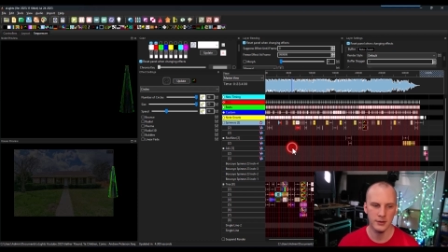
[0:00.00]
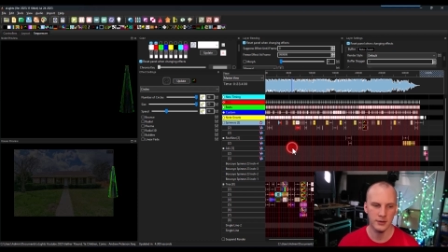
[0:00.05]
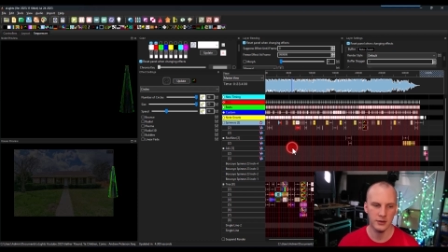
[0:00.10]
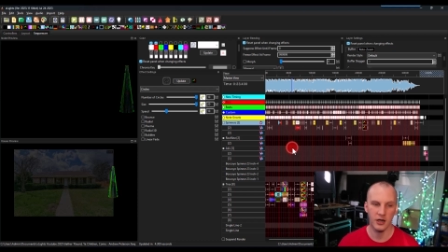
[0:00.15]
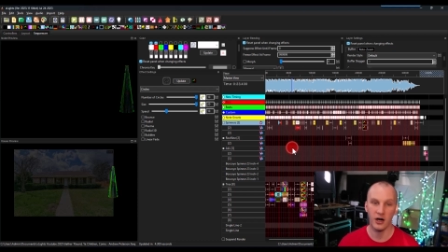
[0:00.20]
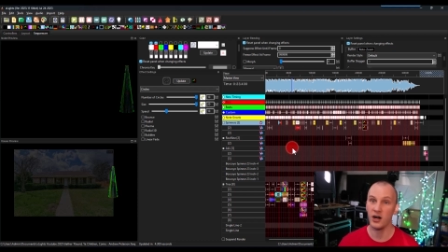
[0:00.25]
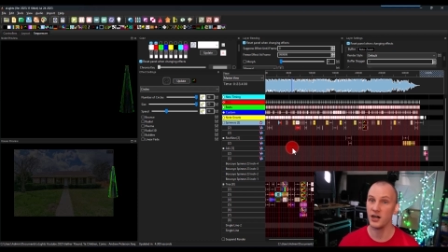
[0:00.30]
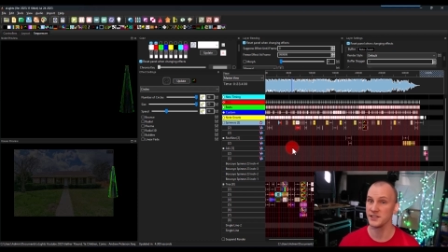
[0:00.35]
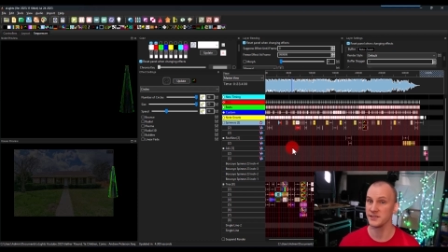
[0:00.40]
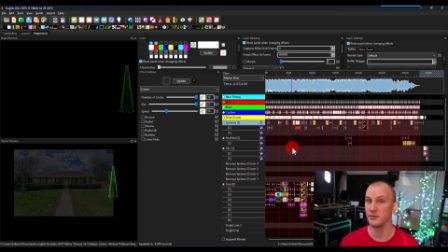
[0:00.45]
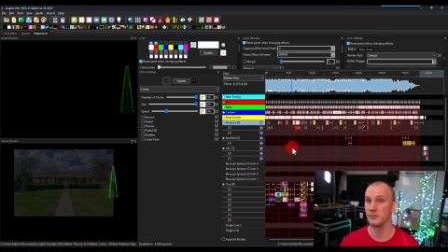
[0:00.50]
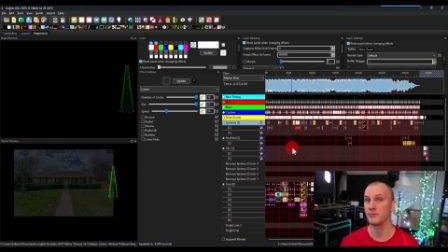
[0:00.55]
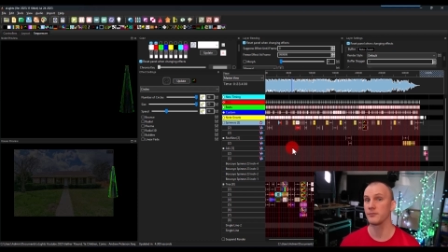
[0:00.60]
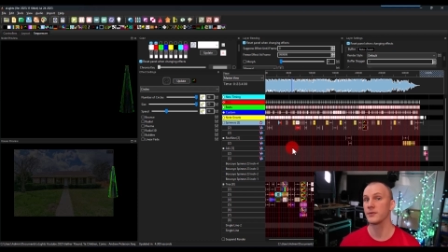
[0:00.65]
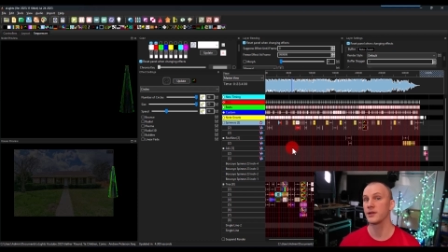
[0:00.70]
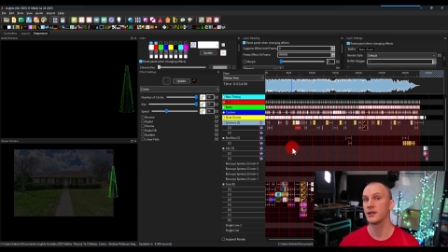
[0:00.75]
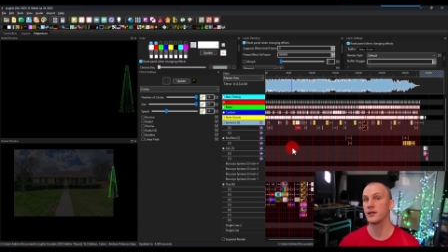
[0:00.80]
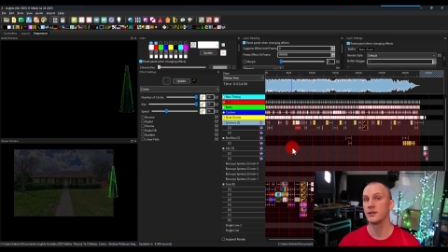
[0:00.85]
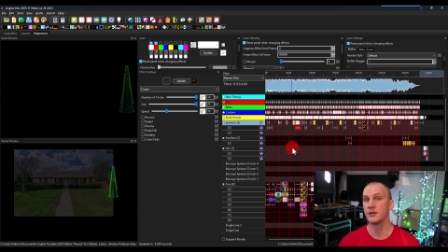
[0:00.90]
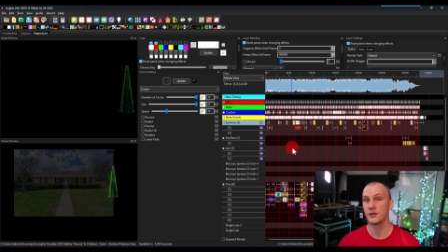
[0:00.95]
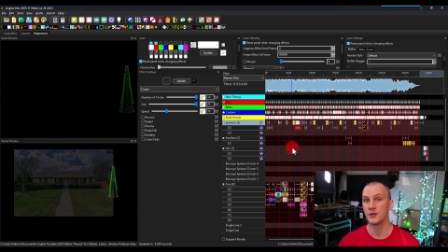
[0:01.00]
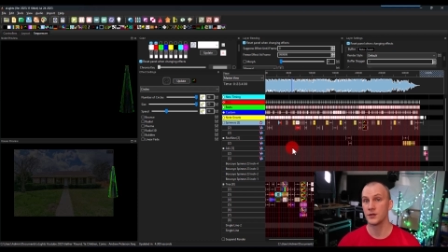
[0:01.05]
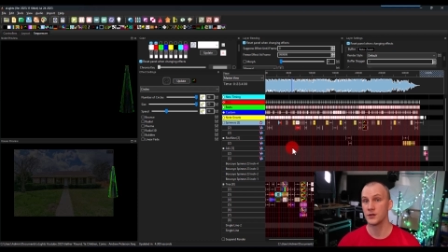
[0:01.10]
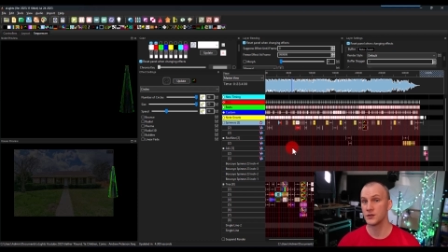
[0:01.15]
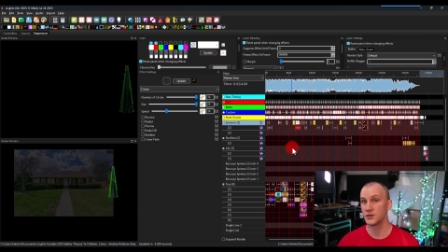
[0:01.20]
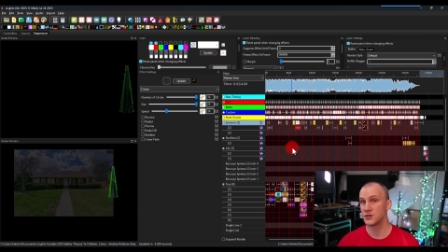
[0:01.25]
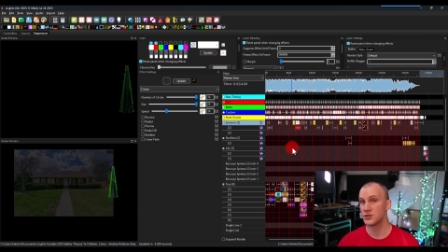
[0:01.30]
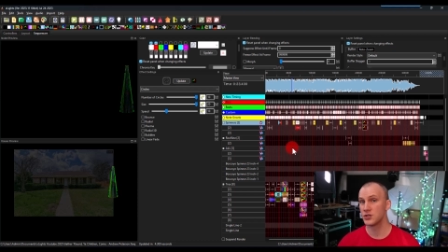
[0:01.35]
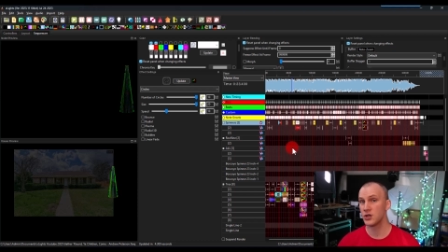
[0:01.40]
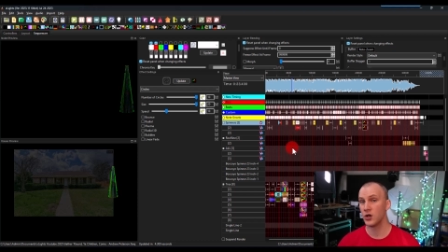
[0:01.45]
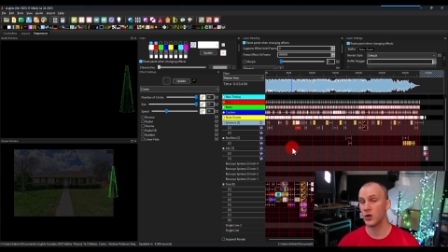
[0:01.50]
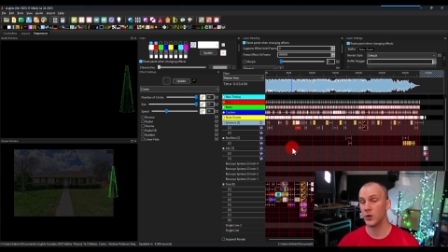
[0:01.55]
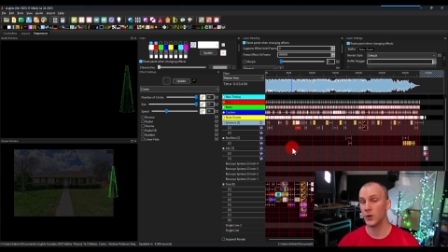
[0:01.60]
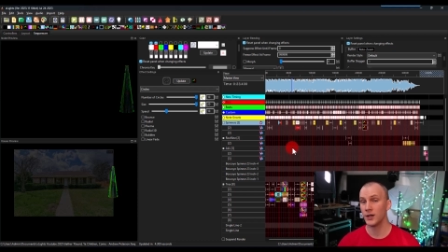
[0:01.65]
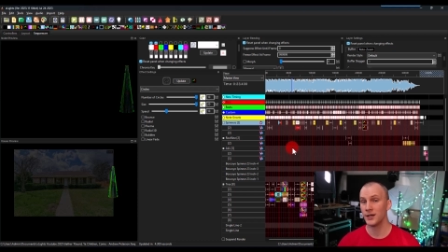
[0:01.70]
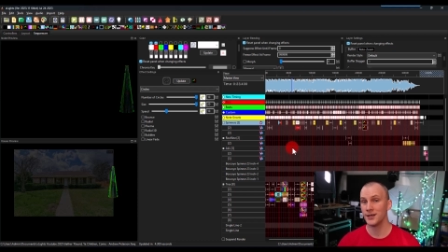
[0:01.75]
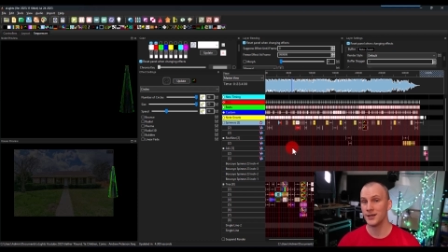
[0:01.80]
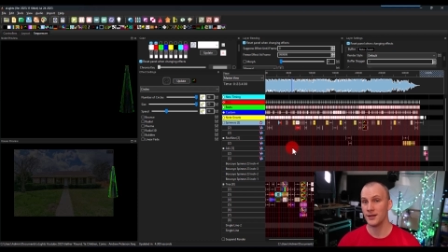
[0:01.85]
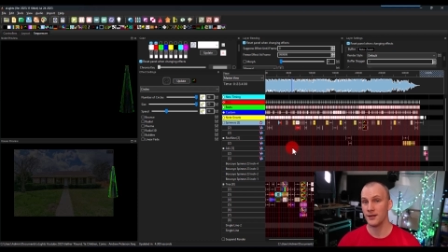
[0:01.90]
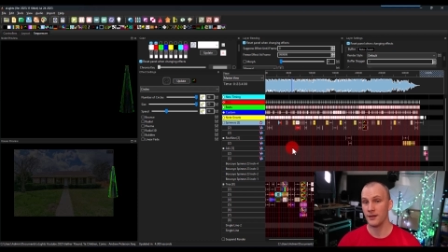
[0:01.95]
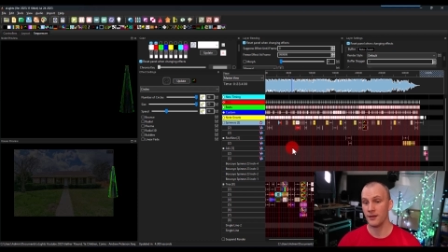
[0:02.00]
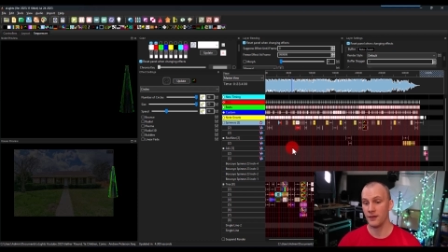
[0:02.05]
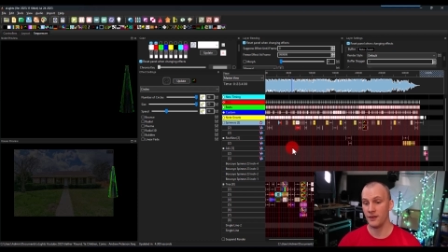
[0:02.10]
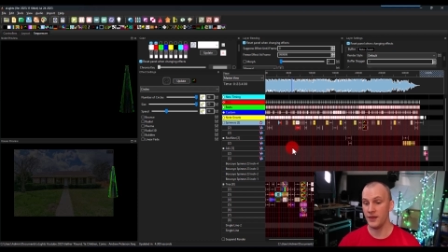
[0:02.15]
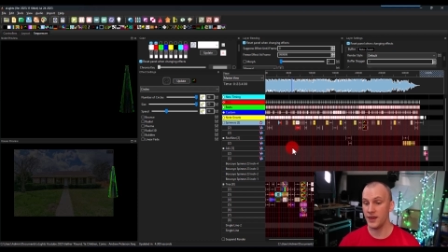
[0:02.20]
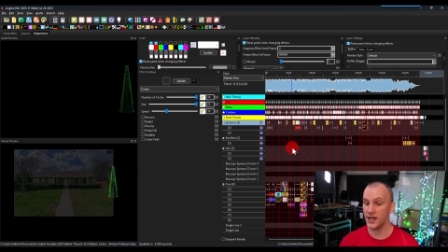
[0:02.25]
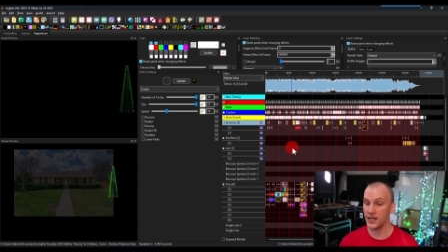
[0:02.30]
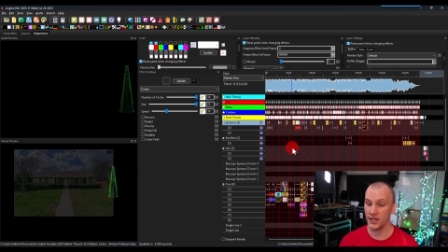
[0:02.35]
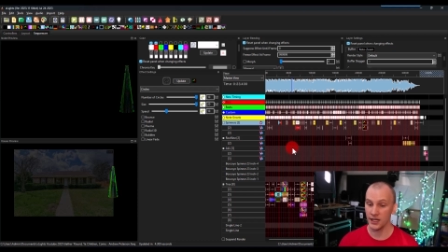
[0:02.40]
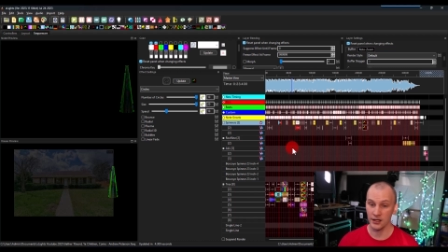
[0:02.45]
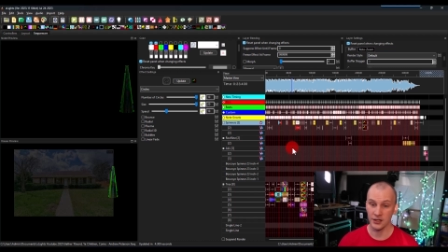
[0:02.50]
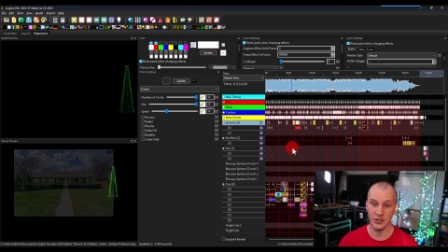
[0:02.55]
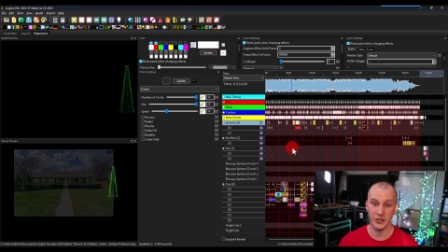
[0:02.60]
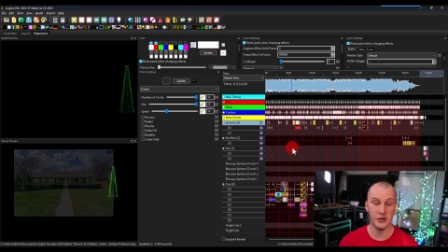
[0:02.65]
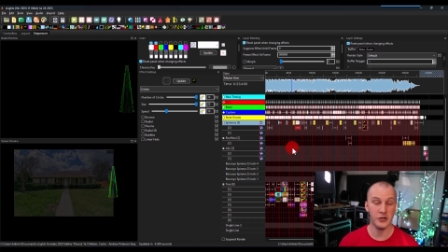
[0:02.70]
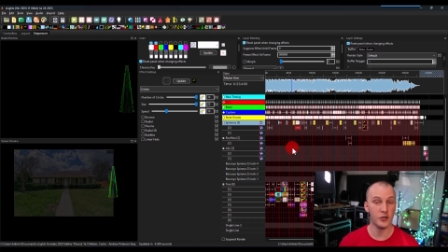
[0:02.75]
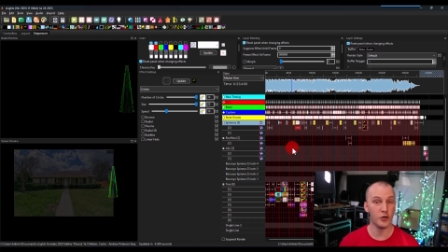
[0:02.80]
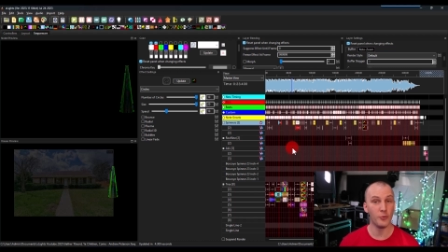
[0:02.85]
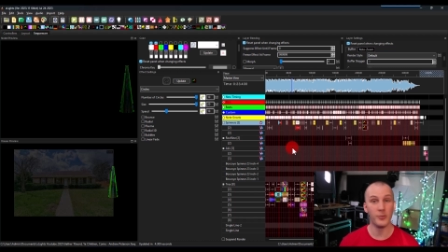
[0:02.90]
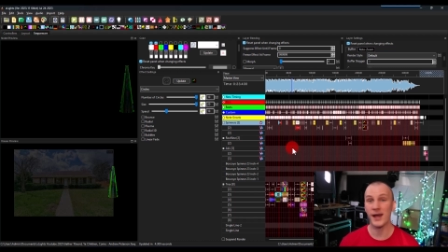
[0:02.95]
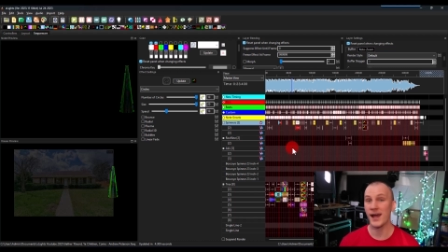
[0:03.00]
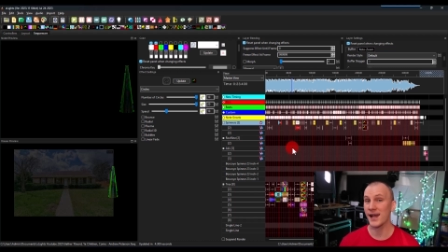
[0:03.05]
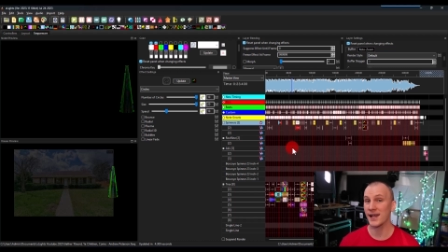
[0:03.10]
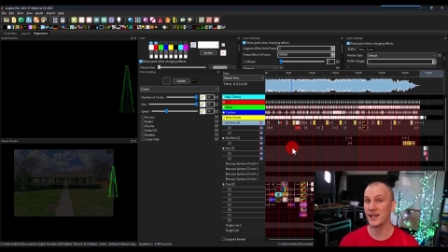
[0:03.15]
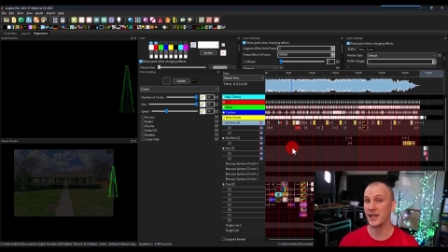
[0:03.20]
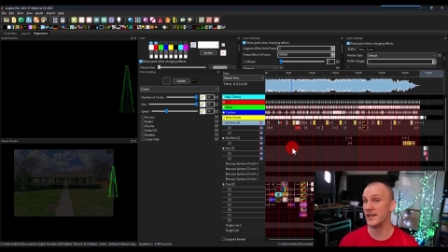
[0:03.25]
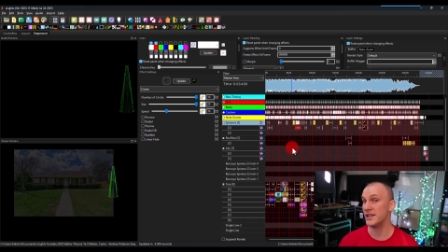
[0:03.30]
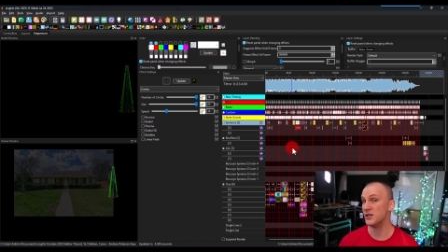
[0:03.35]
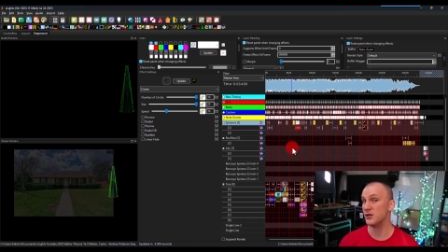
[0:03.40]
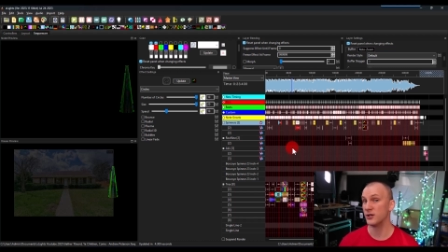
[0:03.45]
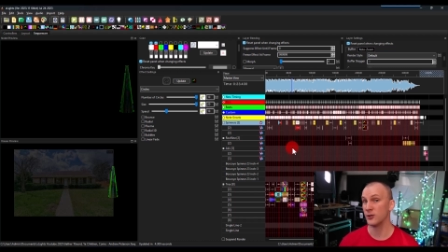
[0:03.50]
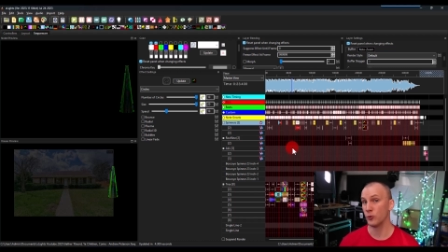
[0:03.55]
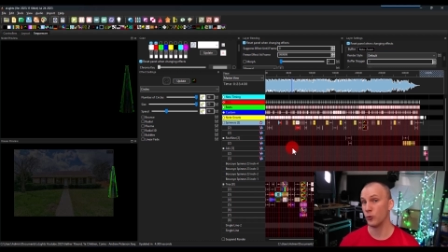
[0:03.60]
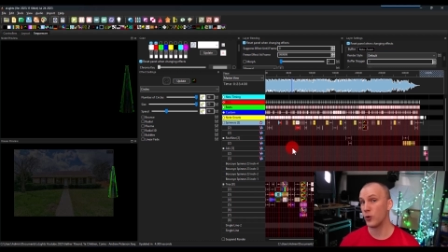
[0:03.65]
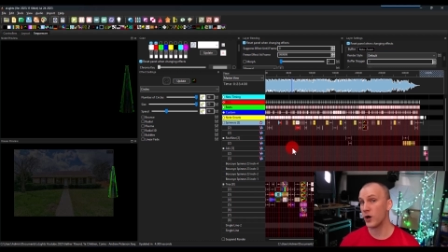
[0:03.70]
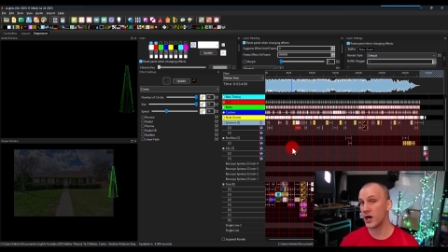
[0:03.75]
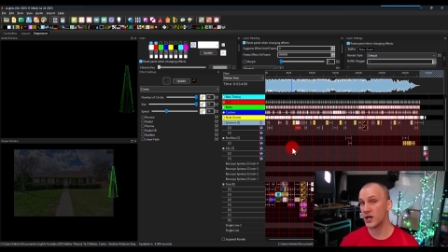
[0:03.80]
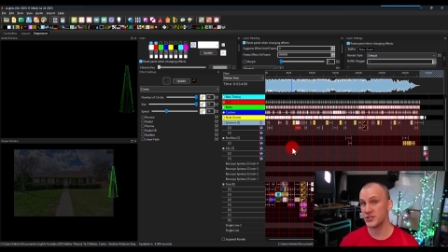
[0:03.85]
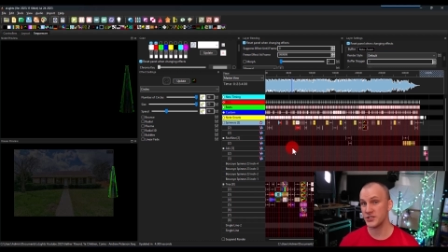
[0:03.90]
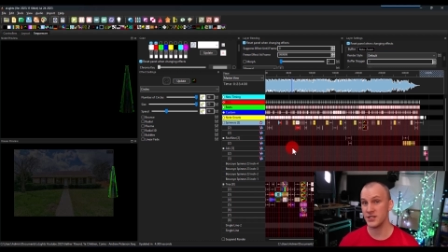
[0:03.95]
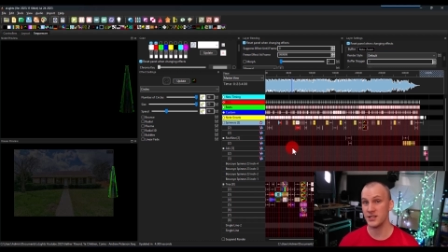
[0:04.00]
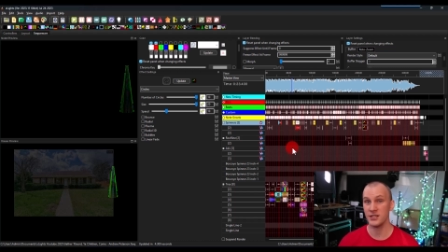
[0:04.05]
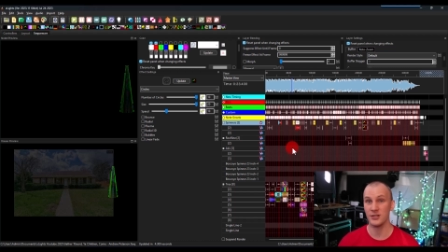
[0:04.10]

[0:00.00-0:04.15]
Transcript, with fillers: Awesome. So then you can go back and you can watch it.